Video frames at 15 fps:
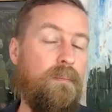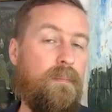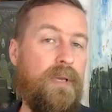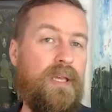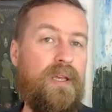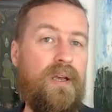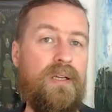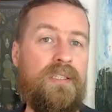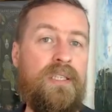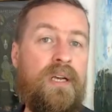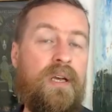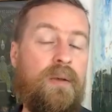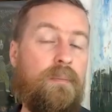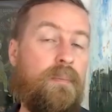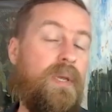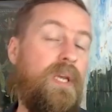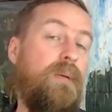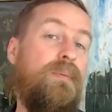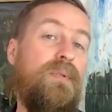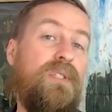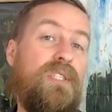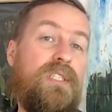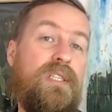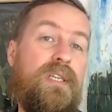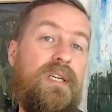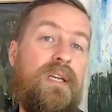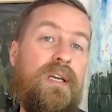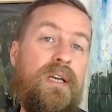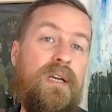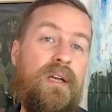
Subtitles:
because people see